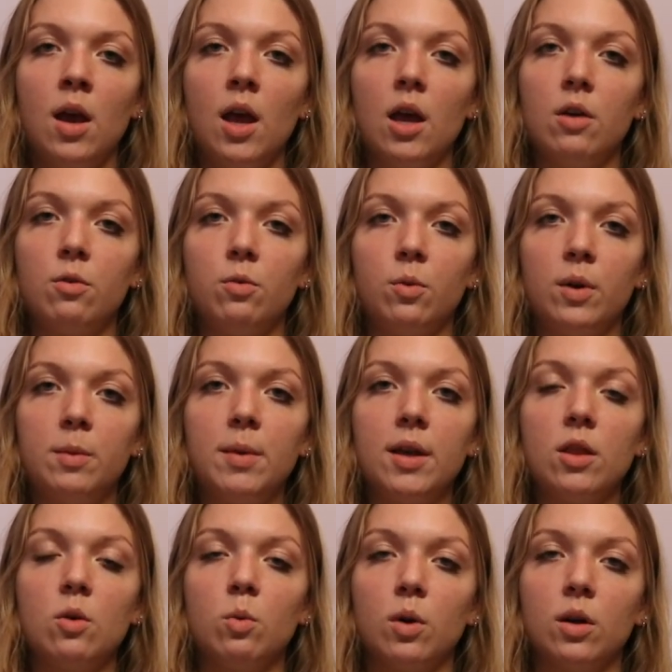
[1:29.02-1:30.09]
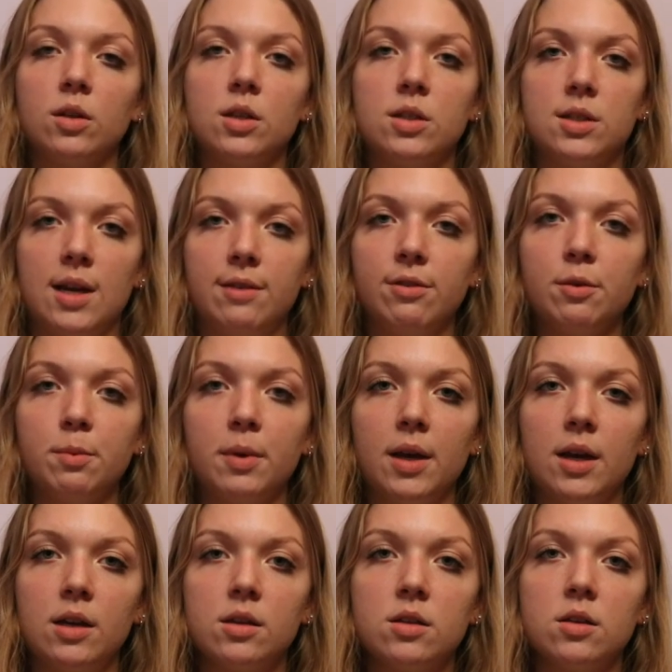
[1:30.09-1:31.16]
If we made the world a safer
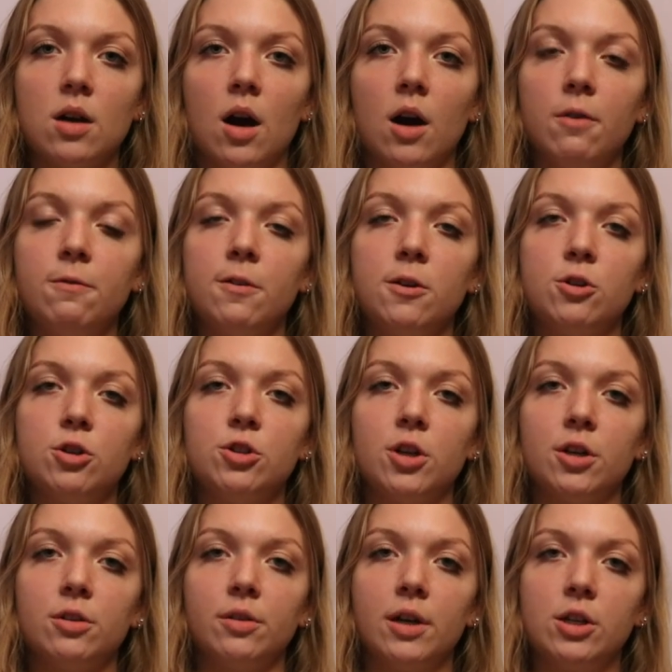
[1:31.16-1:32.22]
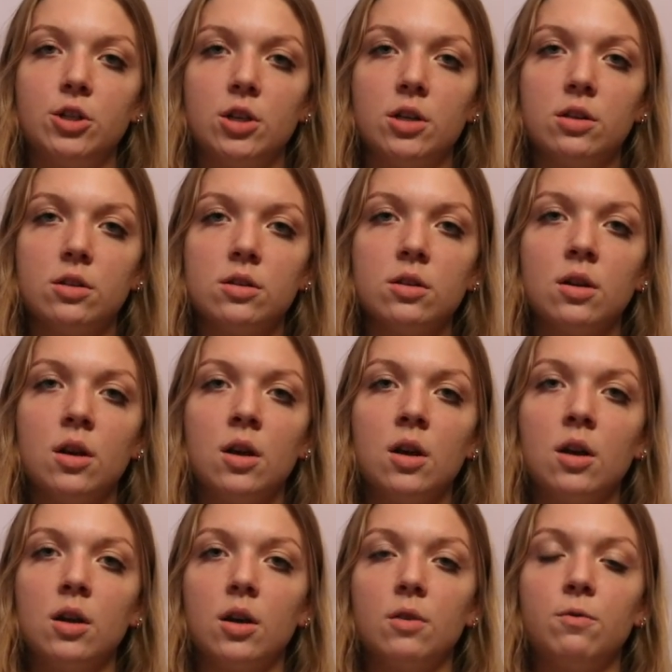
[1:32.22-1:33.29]
place, our future generations
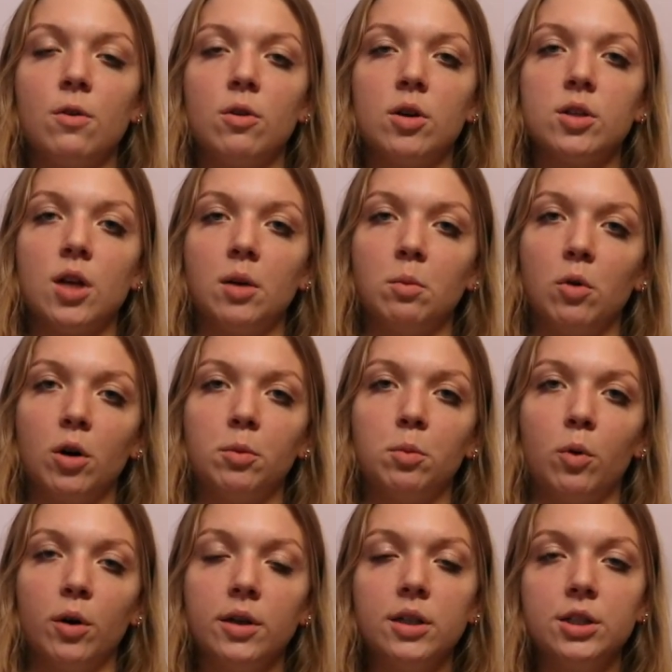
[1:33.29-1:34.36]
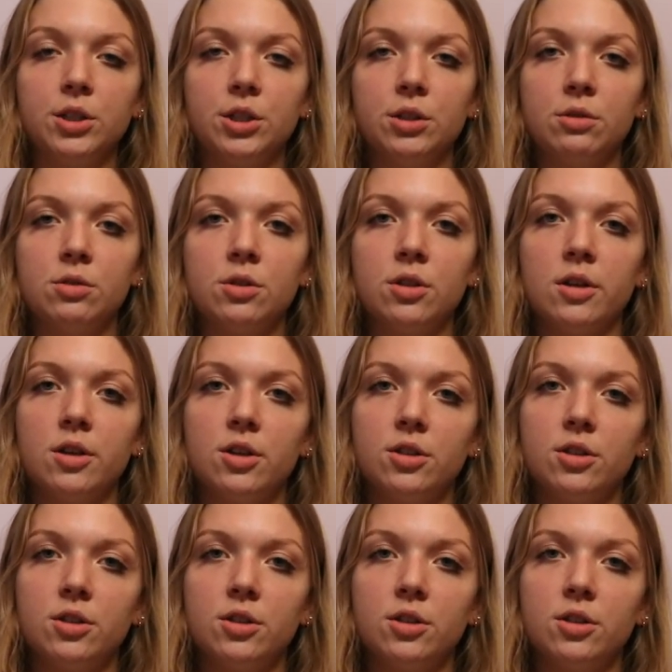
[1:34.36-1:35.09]
could focus on more important issues,